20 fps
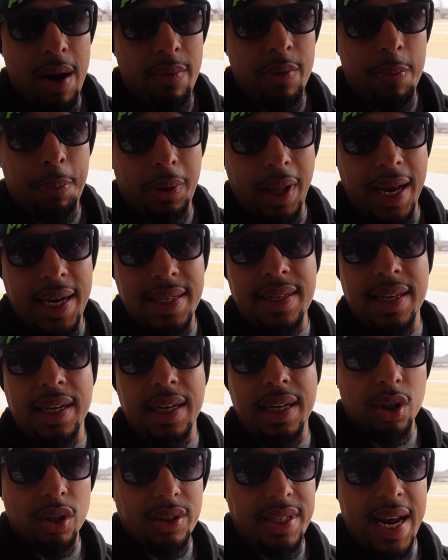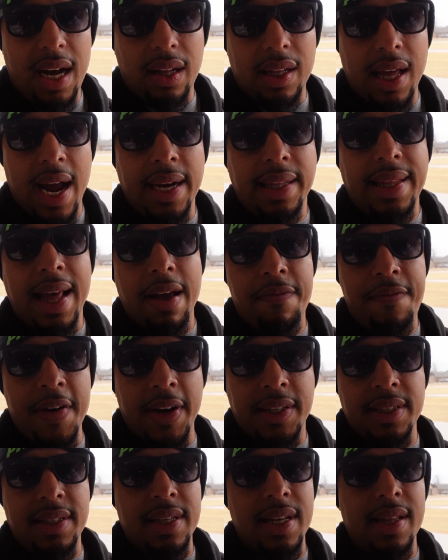replacing your taillight, that
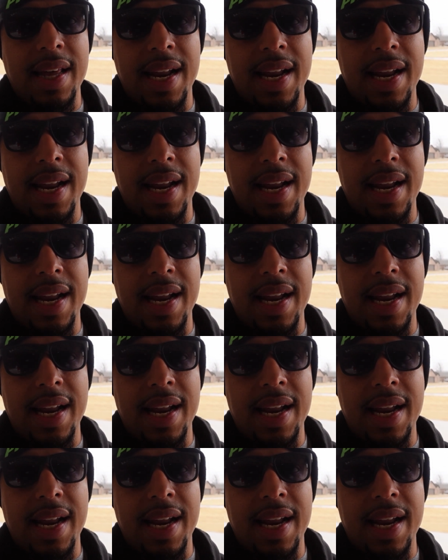fixes it.